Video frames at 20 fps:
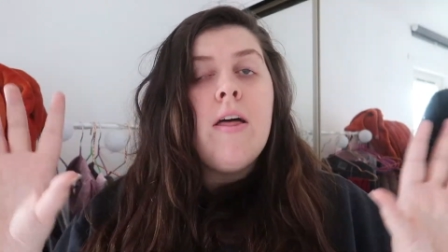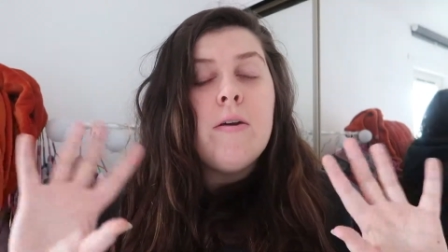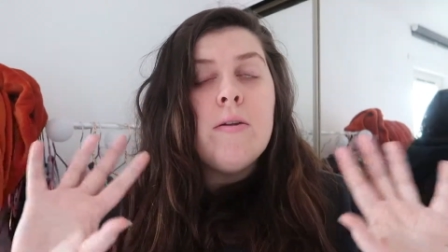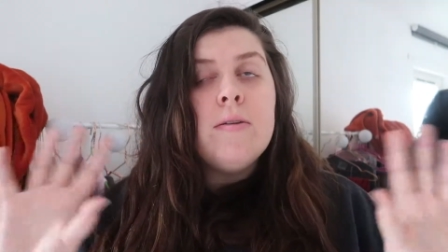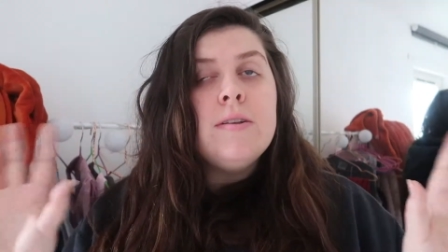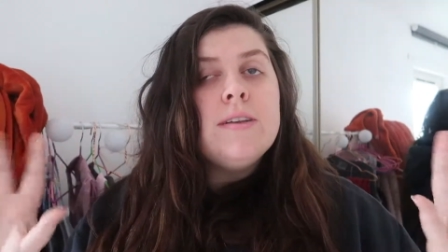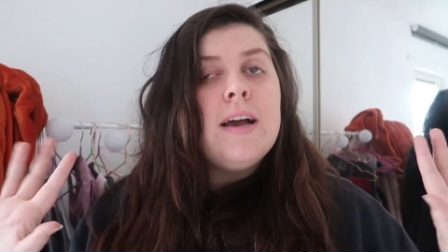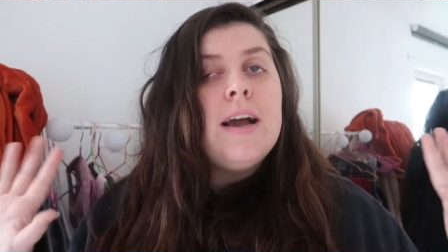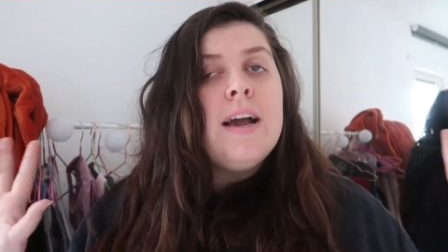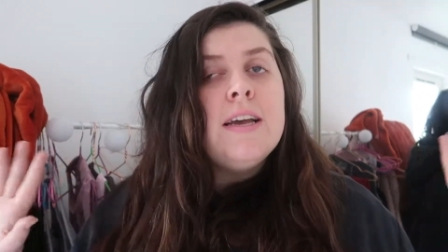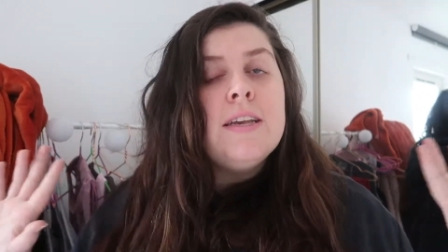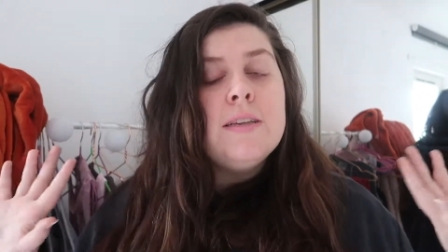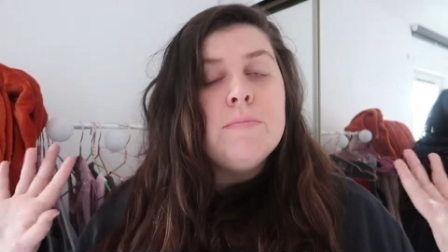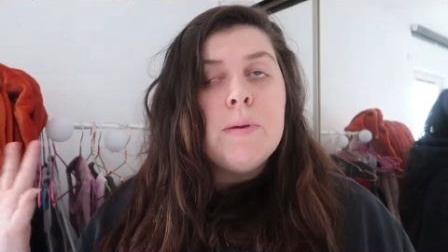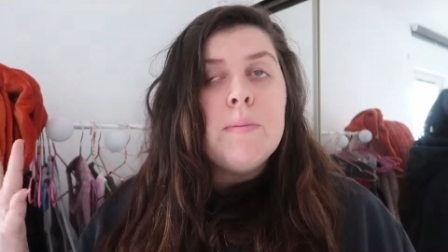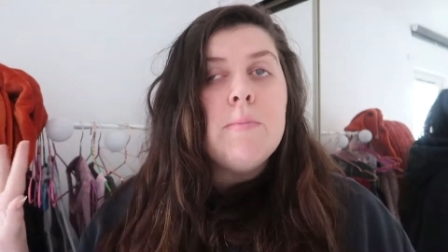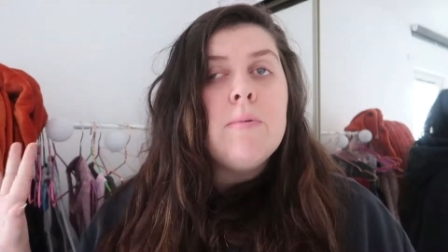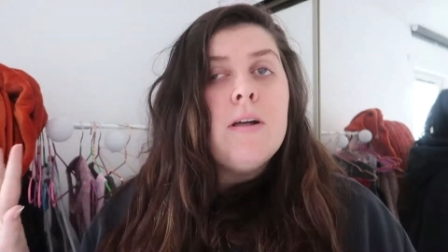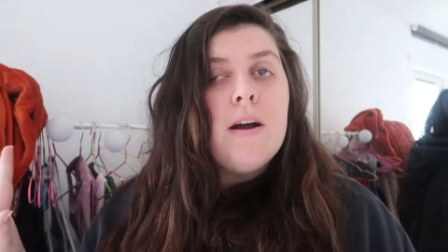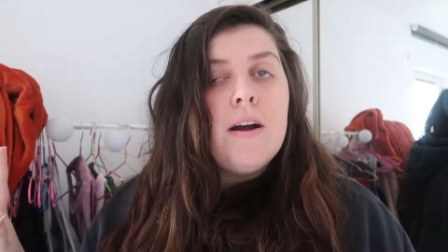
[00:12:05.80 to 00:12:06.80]
other size
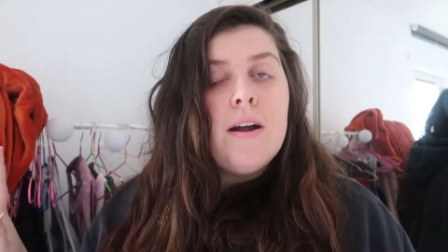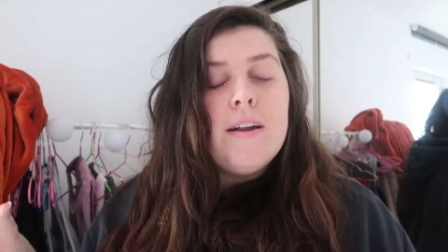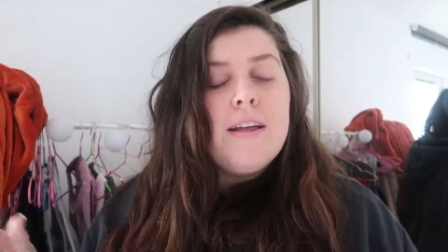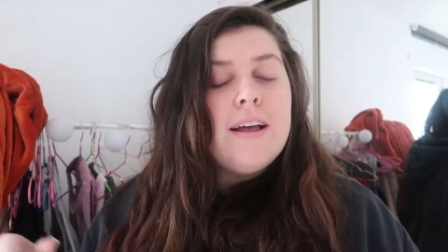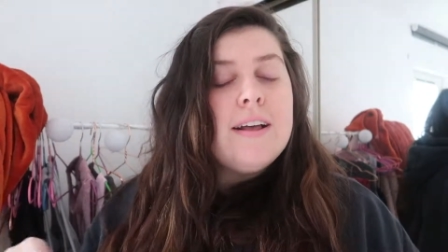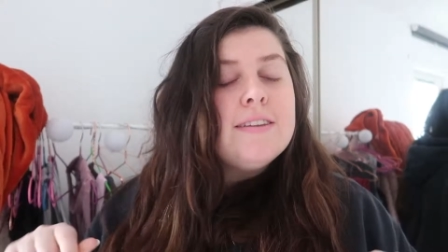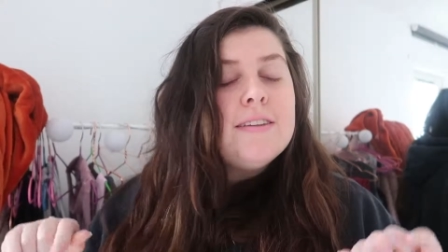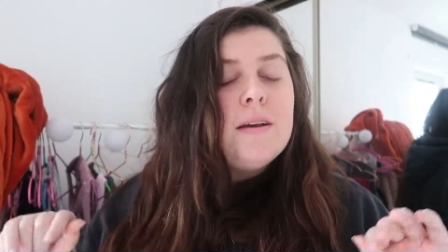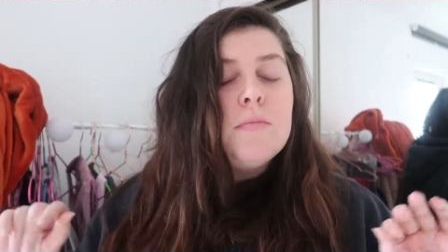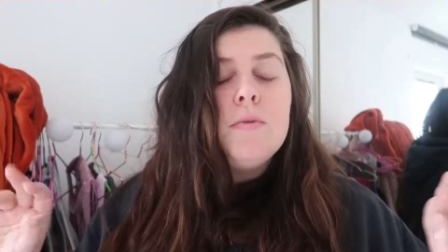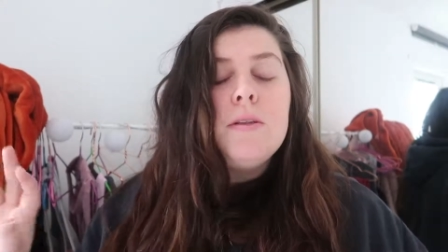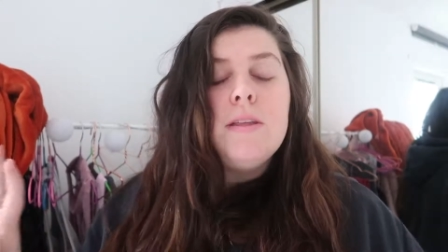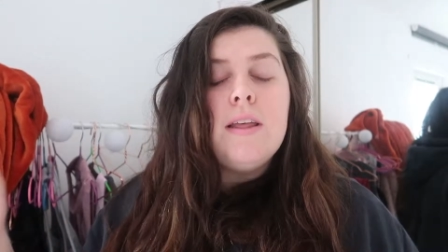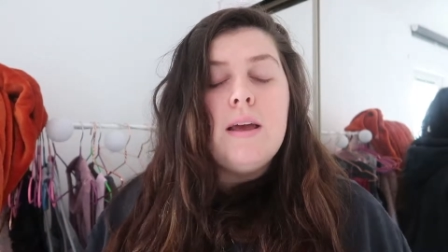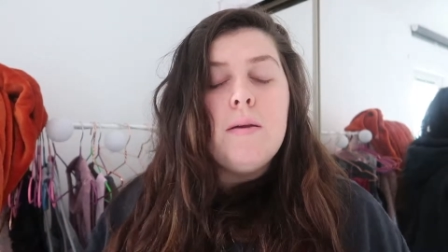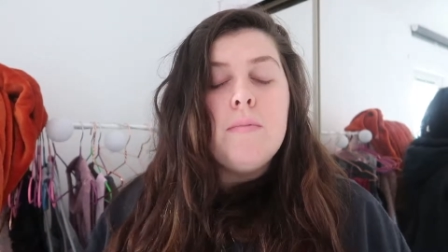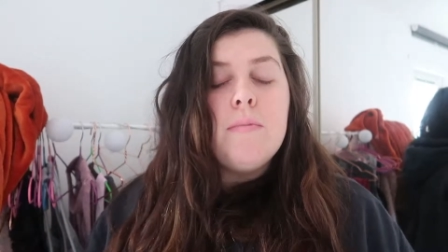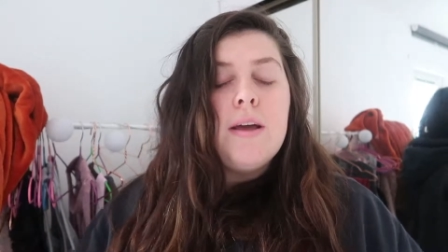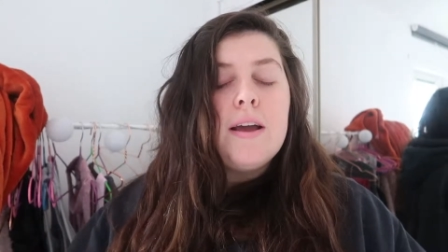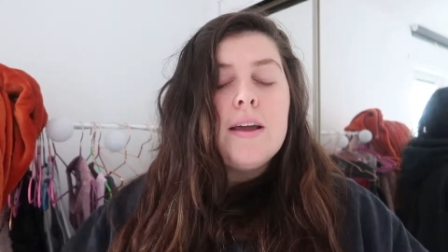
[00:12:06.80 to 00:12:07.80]
people are, that's up to
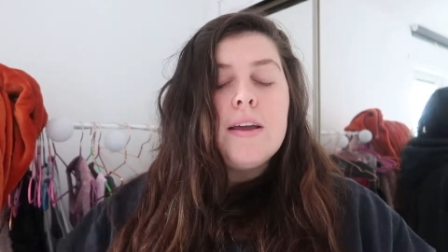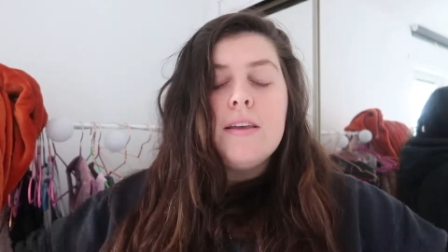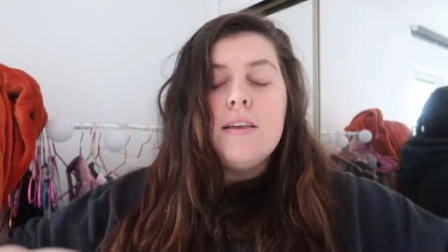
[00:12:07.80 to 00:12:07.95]
them, that